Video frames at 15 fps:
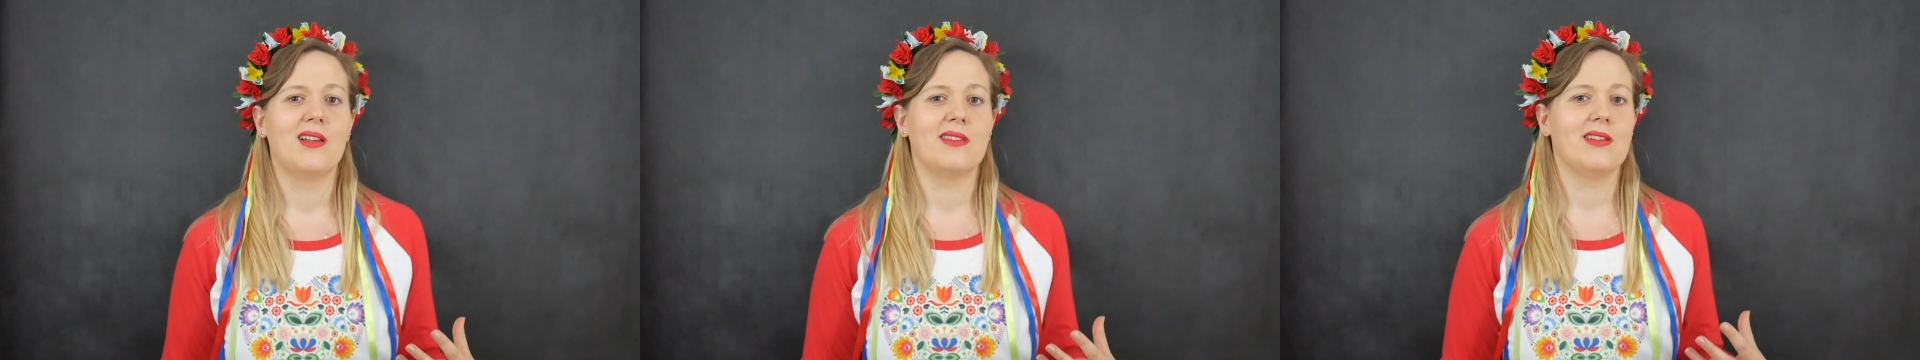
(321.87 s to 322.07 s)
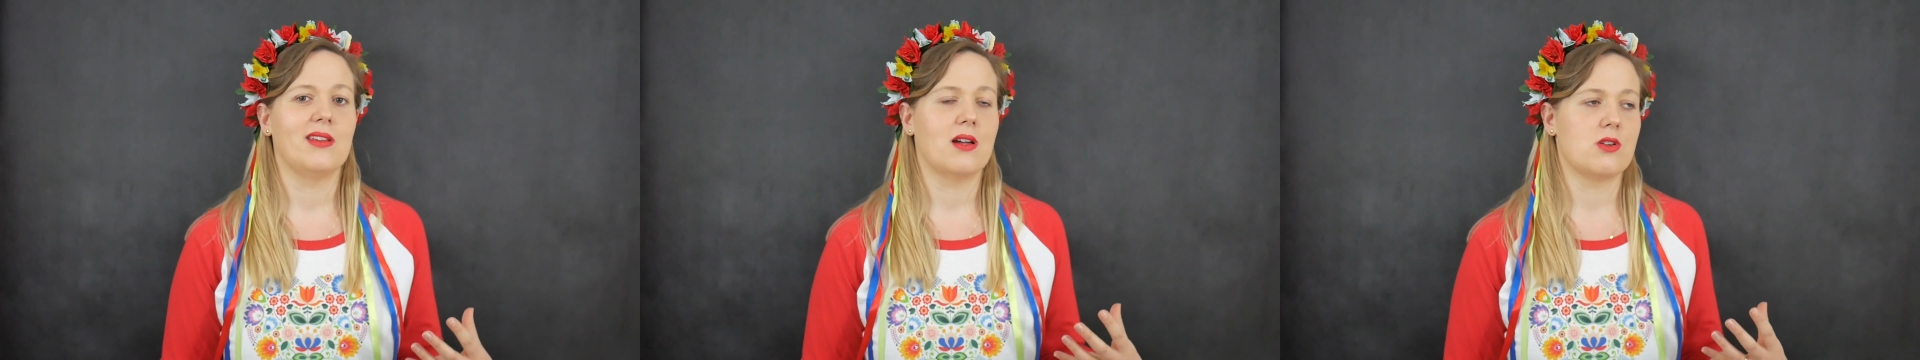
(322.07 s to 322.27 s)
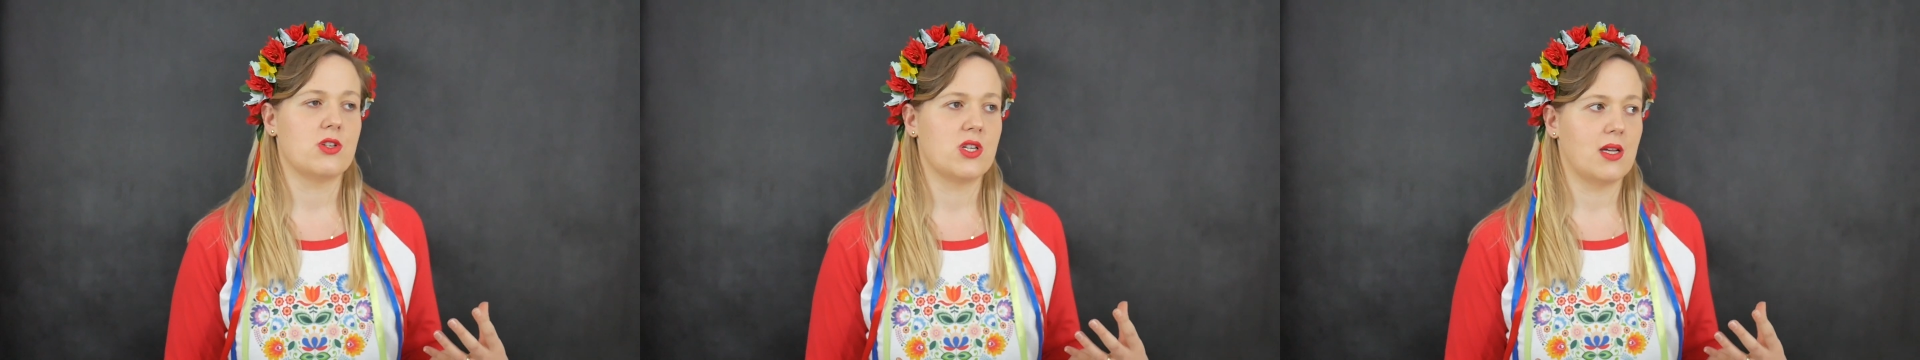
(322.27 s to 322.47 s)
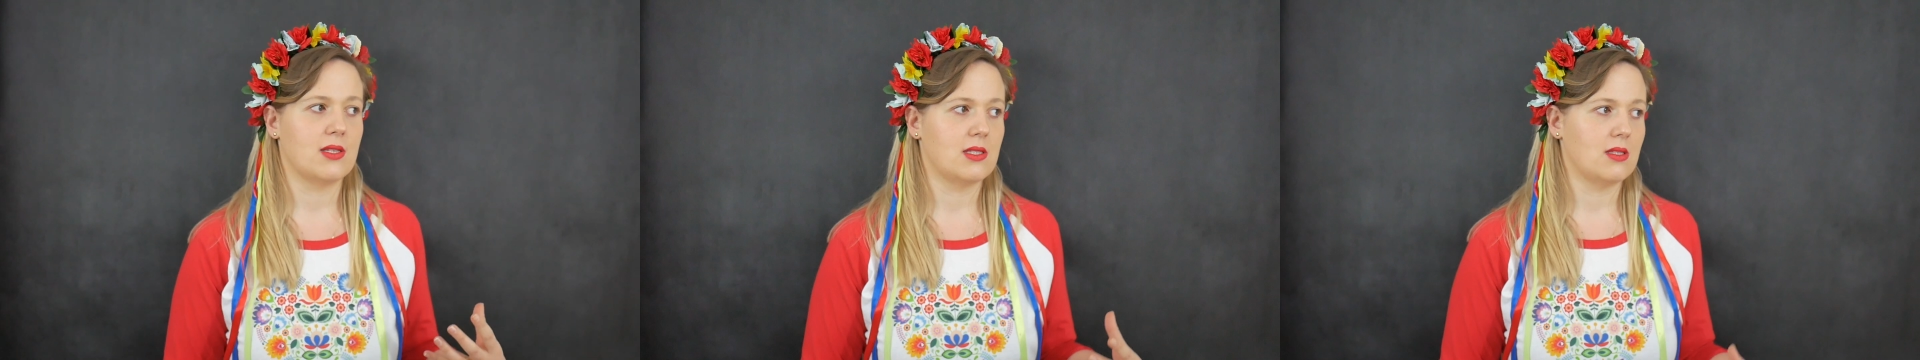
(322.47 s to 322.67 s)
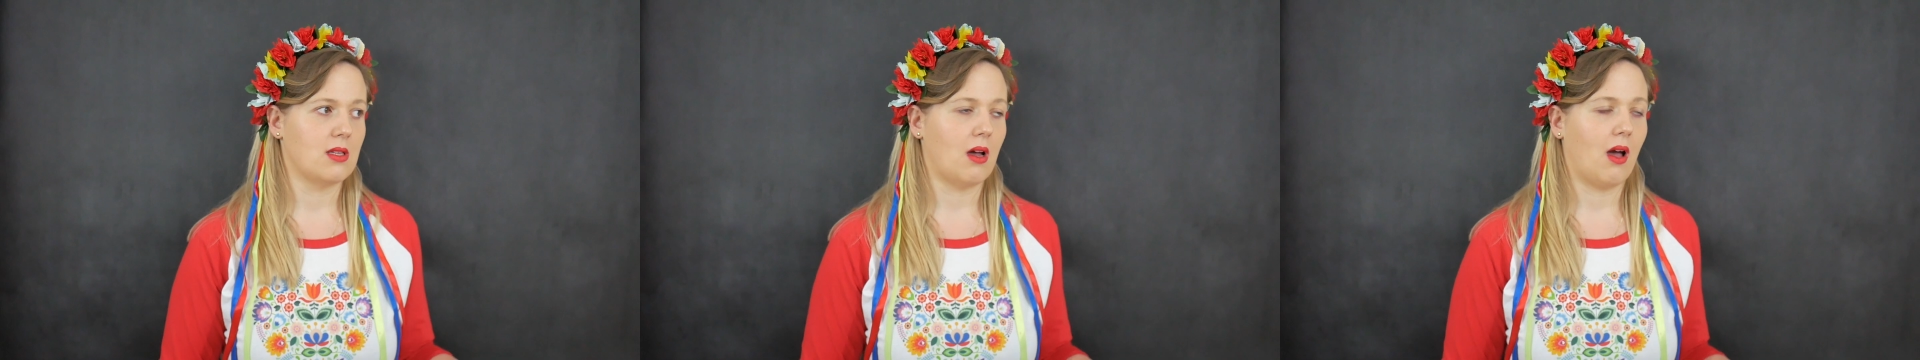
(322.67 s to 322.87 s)
They are
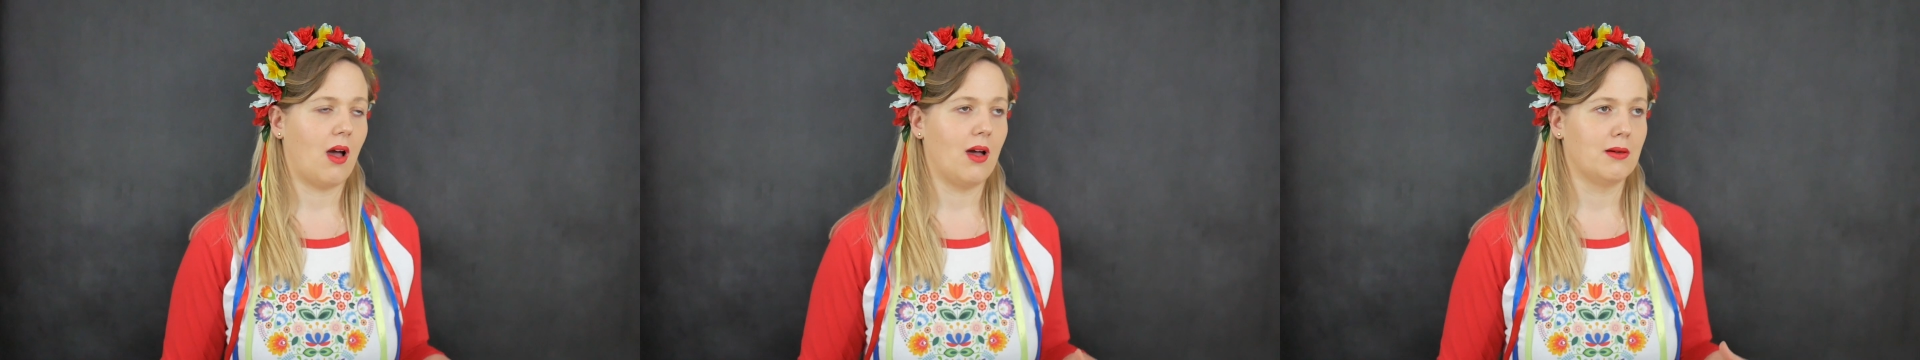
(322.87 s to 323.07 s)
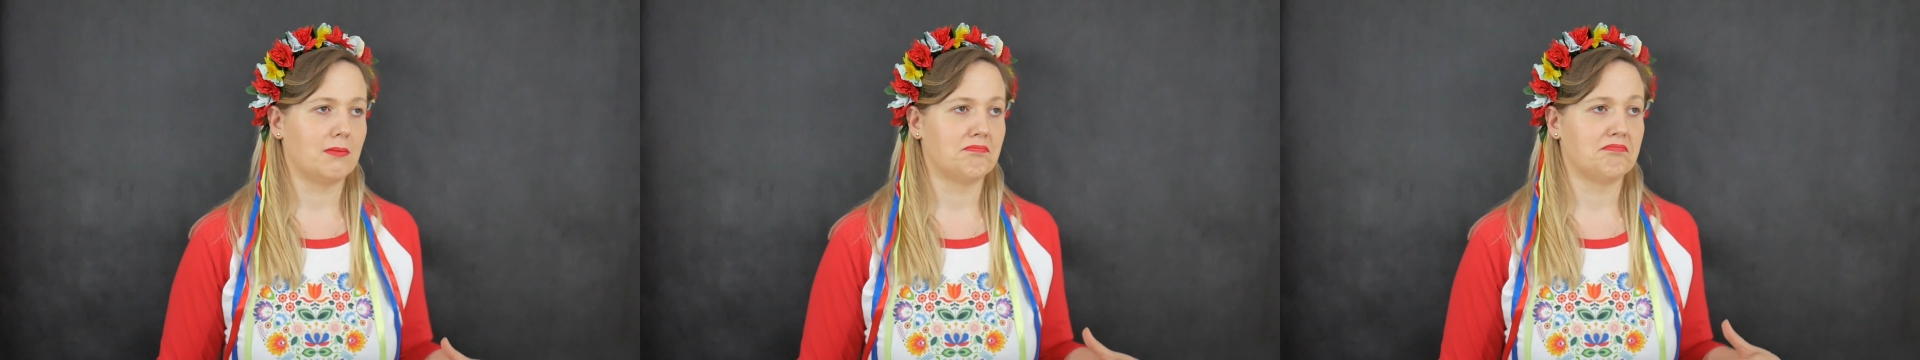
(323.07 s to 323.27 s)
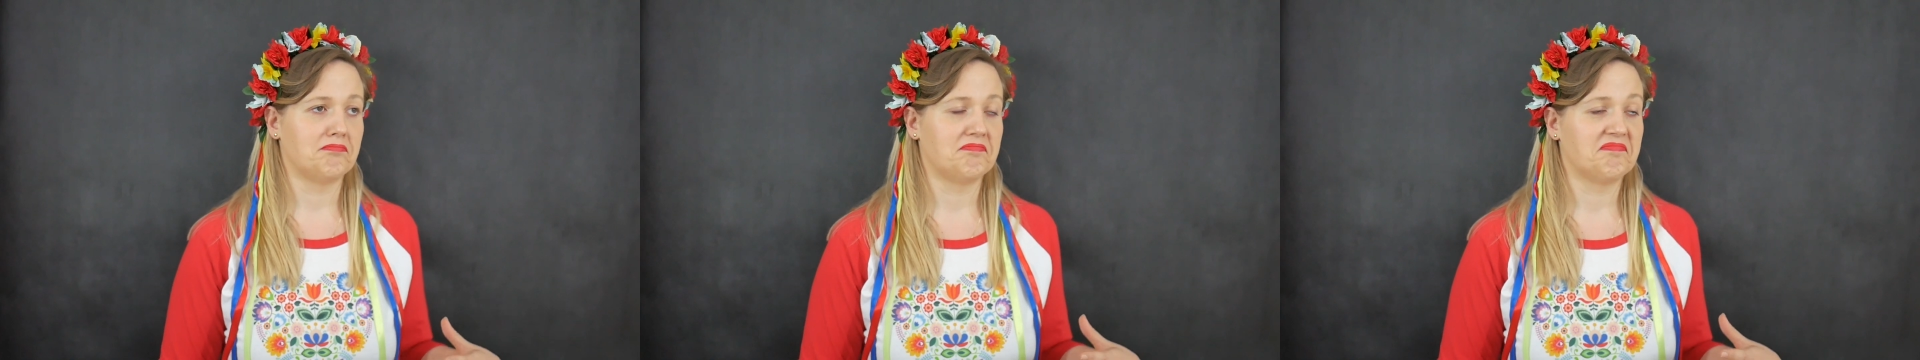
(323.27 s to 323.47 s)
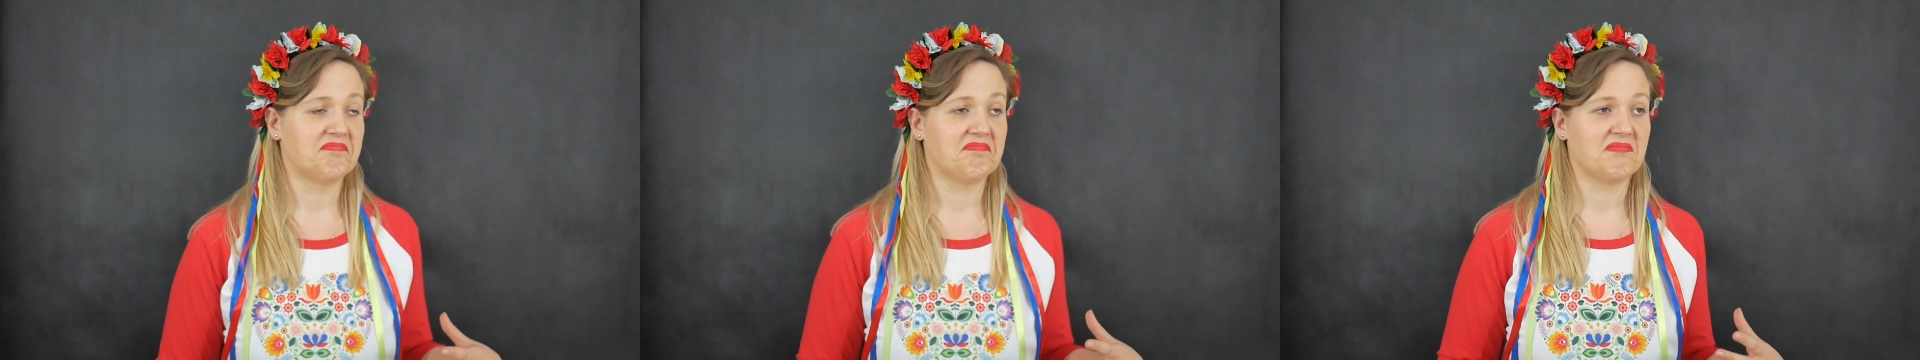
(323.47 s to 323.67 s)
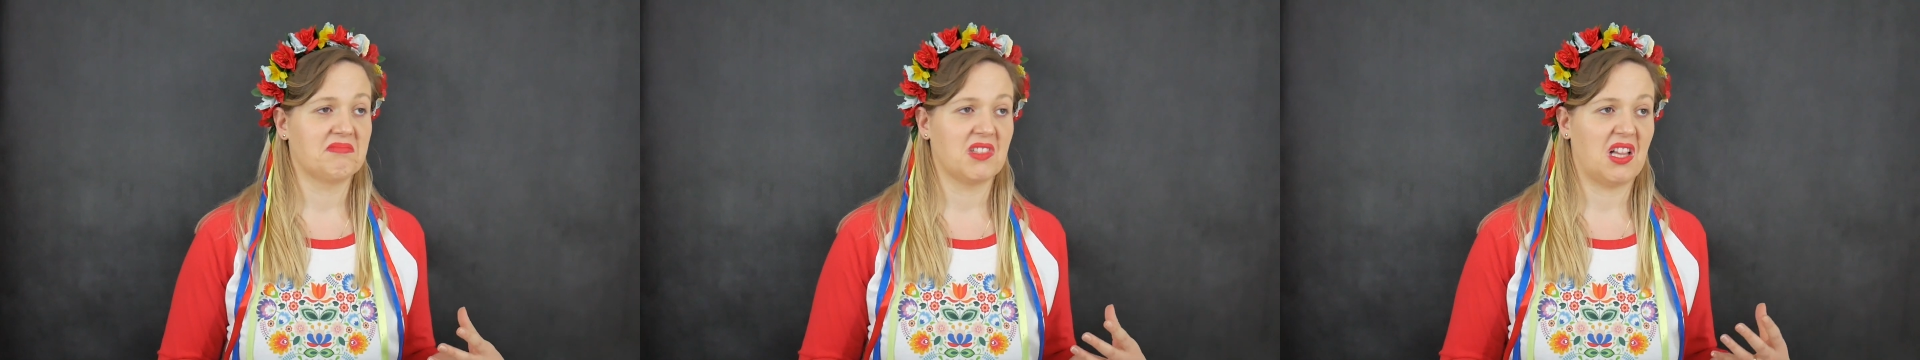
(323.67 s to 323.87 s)
just
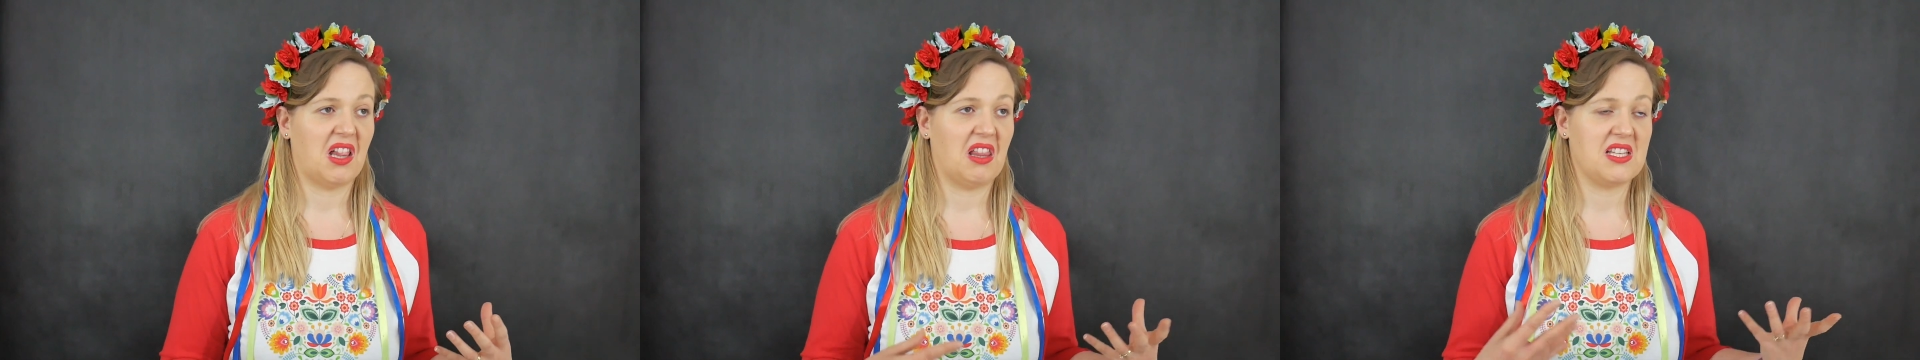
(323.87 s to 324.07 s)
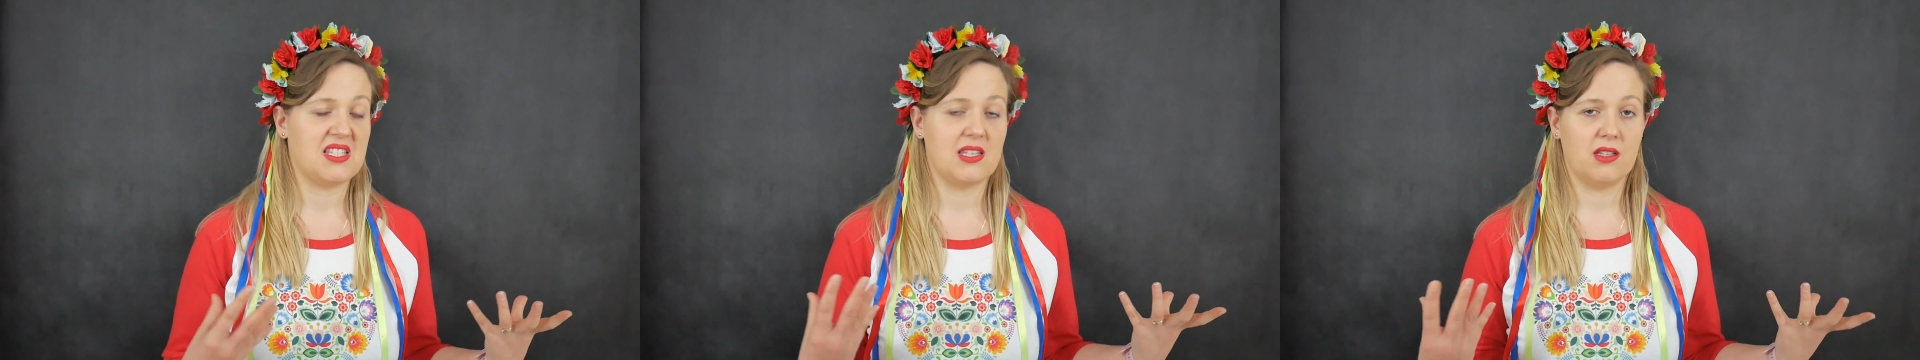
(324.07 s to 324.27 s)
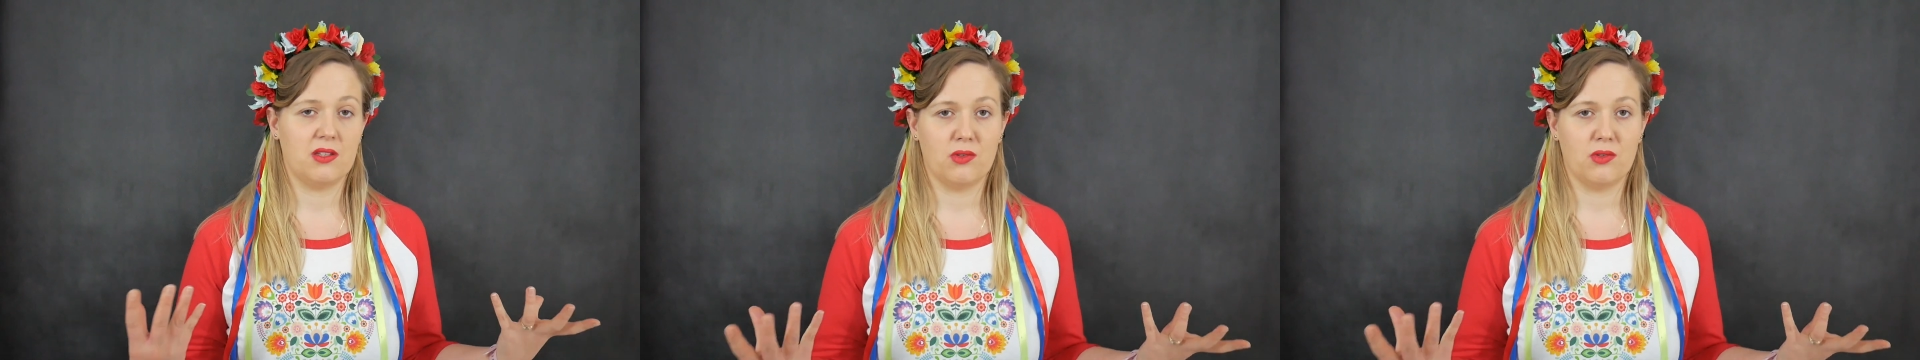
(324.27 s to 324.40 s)
listening